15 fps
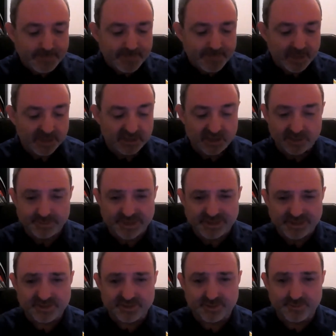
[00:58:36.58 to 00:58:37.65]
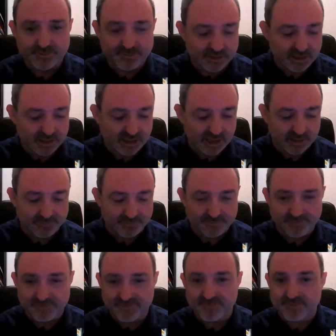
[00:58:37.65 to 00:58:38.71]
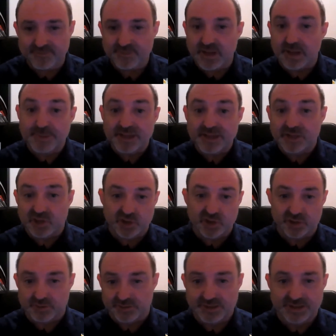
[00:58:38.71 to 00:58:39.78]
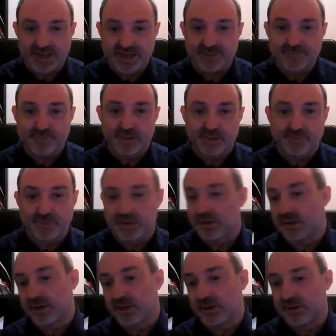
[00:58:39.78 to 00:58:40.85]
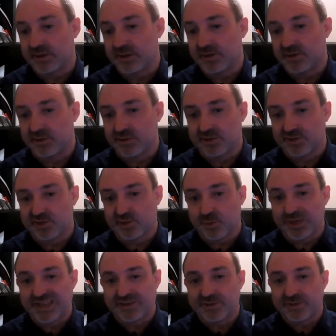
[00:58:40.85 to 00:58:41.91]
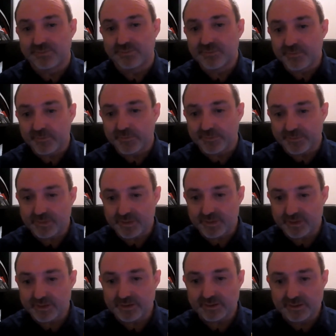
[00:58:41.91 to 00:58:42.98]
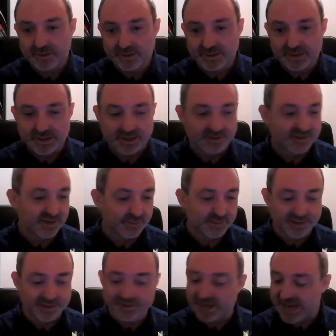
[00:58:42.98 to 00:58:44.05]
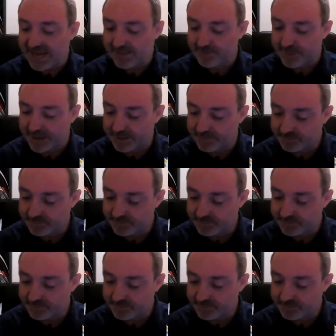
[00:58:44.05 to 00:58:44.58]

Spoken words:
And I'm getting some a bit of sugar in there, but I go that it's not as sweet as some of these can be.